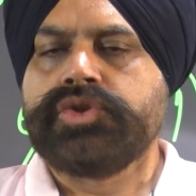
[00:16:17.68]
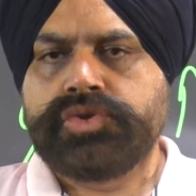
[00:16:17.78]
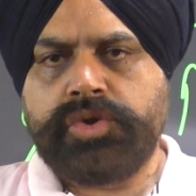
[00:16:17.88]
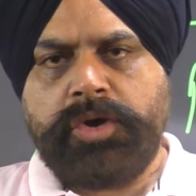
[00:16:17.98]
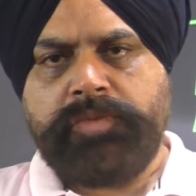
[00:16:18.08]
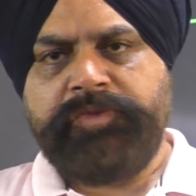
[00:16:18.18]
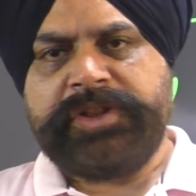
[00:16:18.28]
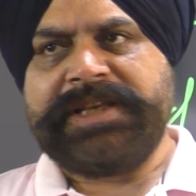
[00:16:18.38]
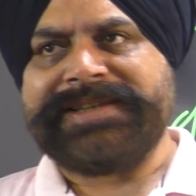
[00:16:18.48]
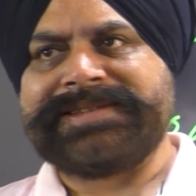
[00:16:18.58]
So
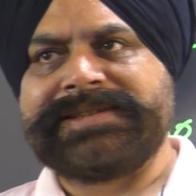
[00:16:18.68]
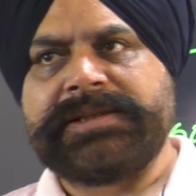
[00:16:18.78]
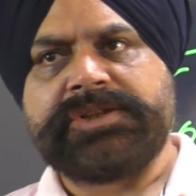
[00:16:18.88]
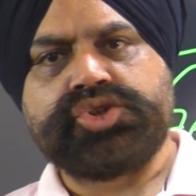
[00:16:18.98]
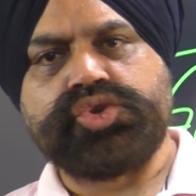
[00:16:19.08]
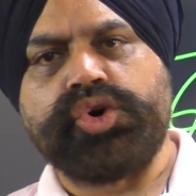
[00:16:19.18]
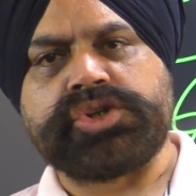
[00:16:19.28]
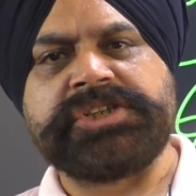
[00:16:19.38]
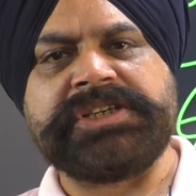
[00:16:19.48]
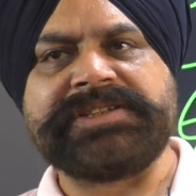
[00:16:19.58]
with this,
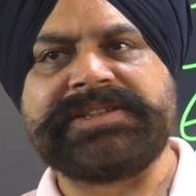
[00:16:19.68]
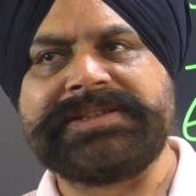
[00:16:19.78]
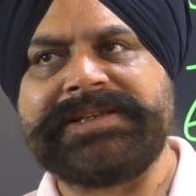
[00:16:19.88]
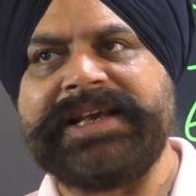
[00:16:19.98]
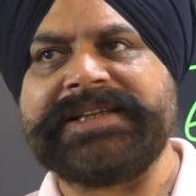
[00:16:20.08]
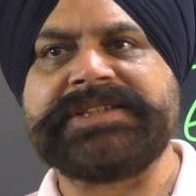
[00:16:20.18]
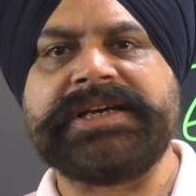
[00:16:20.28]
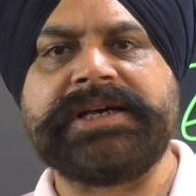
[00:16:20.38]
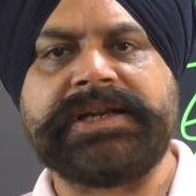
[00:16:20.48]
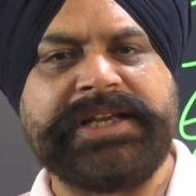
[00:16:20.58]
sources, nature
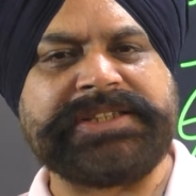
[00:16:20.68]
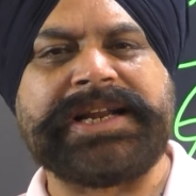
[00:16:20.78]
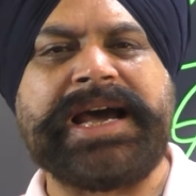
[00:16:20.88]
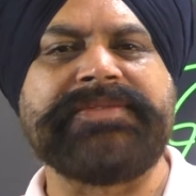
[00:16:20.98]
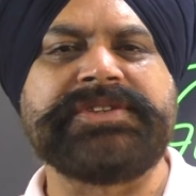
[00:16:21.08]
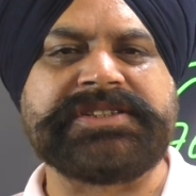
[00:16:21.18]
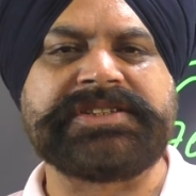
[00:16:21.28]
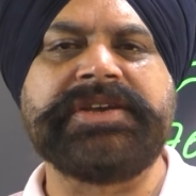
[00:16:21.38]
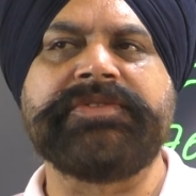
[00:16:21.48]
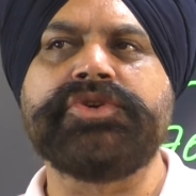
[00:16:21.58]
I have
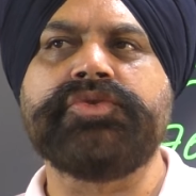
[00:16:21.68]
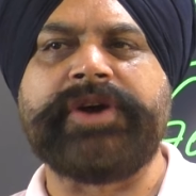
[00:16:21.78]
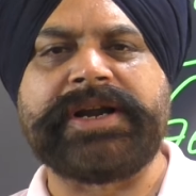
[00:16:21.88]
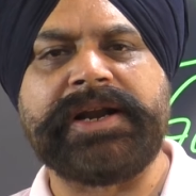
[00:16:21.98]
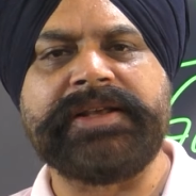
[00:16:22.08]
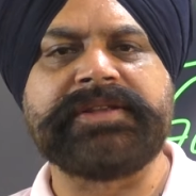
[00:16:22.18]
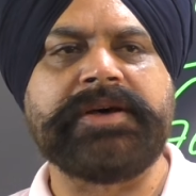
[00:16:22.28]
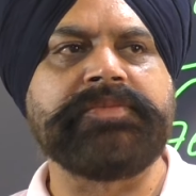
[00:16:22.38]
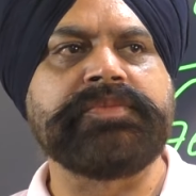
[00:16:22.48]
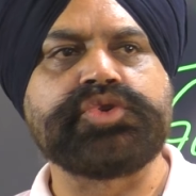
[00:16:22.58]
just given you
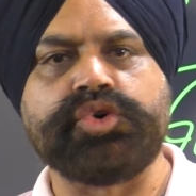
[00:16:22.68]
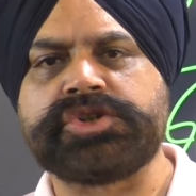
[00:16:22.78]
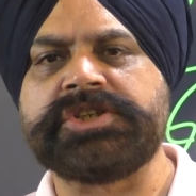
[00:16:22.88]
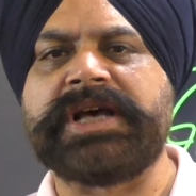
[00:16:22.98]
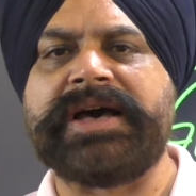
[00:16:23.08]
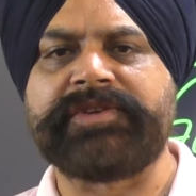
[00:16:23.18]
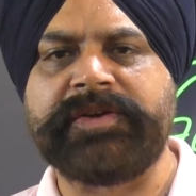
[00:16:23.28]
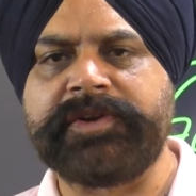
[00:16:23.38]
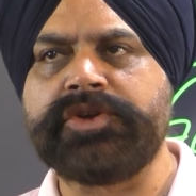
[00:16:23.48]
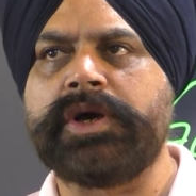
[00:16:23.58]
federalism, sources I have
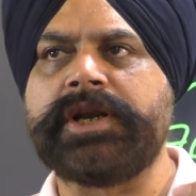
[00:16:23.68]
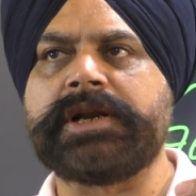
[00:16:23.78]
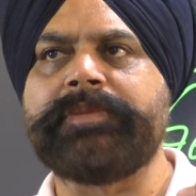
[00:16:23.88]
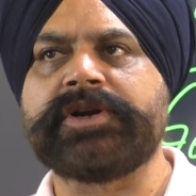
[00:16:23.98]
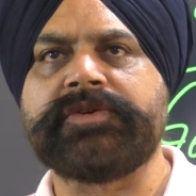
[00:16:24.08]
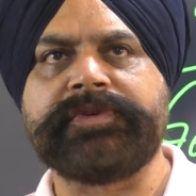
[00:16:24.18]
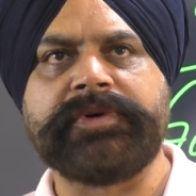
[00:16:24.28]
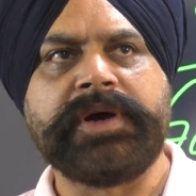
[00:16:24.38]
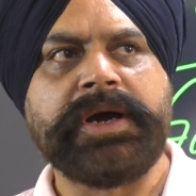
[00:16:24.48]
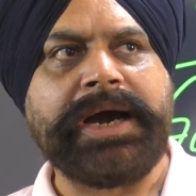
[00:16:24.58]
given you a little bit of
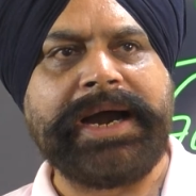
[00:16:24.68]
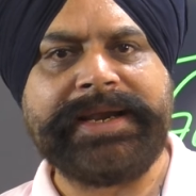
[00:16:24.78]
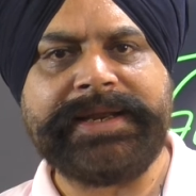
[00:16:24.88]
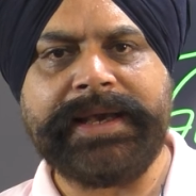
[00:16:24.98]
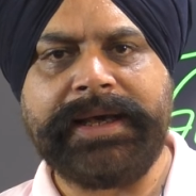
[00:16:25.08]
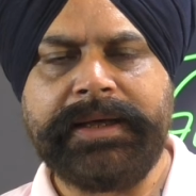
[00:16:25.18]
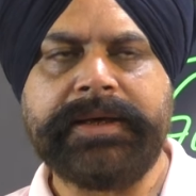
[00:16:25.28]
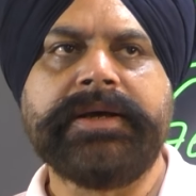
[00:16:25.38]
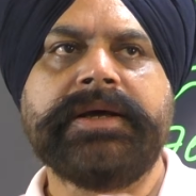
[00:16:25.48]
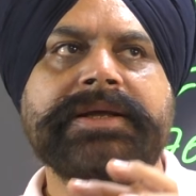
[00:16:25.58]
idea.
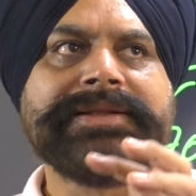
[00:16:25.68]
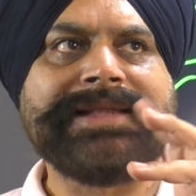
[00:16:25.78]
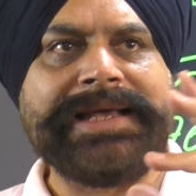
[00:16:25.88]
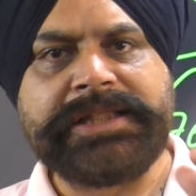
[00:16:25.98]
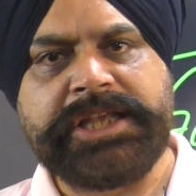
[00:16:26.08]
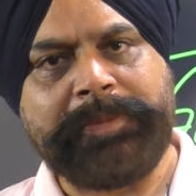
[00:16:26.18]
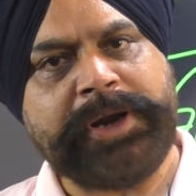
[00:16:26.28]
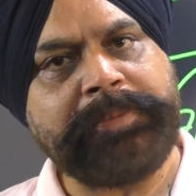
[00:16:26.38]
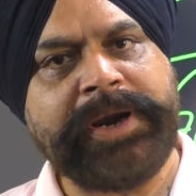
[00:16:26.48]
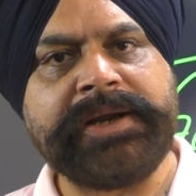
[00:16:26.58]
Then the
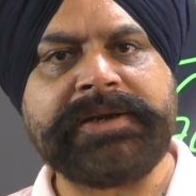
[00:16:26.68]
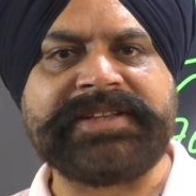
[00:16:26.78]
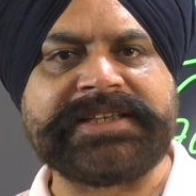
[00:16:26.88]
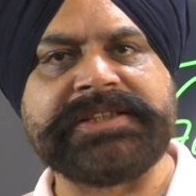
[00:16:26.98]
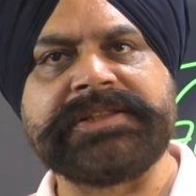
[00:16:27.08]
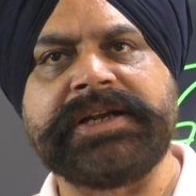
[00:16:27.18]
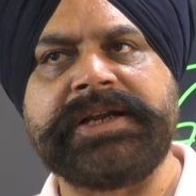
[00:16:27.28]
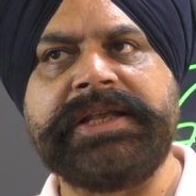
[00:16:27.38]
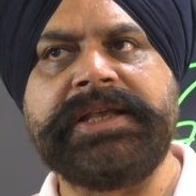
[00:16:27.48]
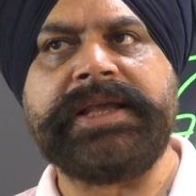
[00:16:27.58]
amendment, section
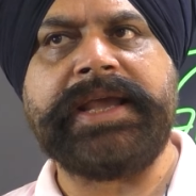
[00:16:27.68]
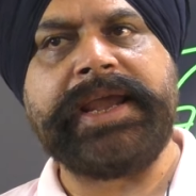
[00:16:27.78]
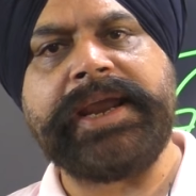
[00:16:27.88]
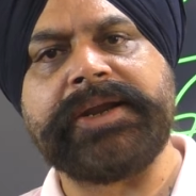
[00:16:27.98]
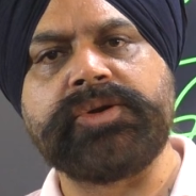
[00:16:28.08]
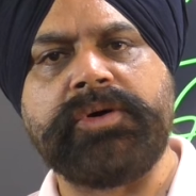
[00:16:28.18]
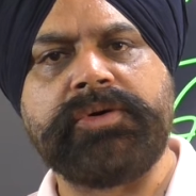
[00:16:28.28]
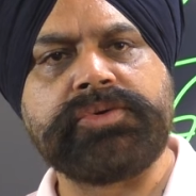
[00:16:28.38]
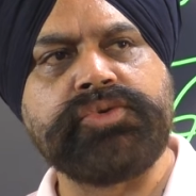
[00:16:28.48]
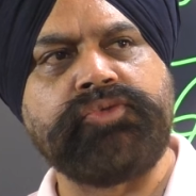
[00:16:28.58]
38
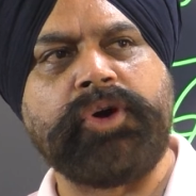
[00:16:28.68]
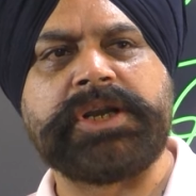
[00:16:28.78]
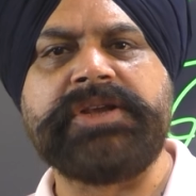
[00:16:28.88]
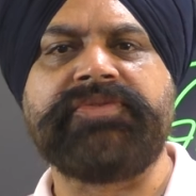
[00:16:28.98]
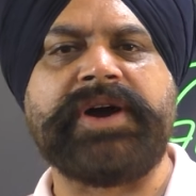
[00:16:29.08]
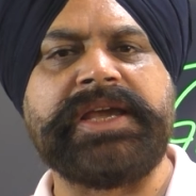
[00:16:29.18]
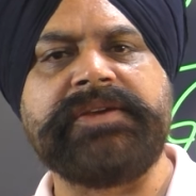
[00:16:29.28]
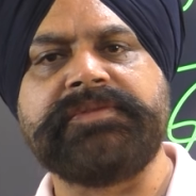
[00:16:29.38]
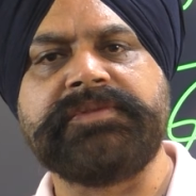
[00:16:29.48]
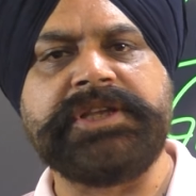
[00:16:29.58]
to
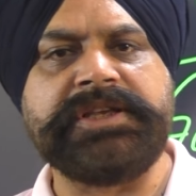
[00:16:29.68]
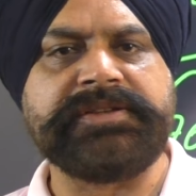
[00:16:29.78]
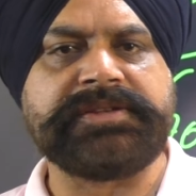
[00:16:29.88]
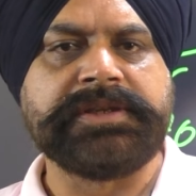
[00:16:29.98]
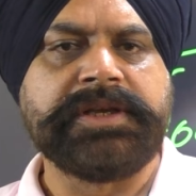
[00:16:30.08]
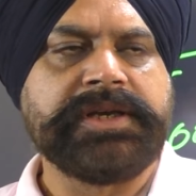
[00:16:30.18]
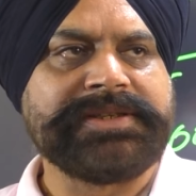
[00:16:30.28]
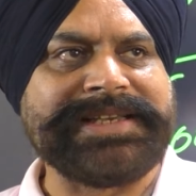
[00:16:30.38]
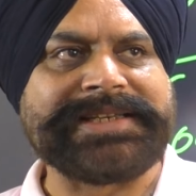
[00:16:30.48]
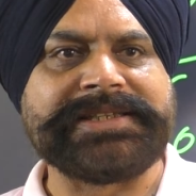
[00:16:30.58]
45, these
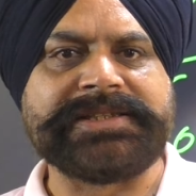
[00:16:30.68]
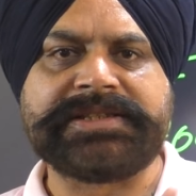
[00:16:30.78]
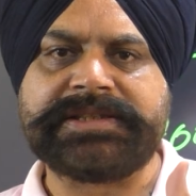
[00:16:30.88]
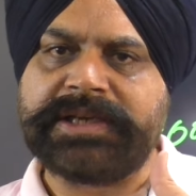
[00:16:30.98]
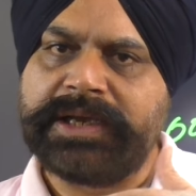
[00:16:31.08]
sections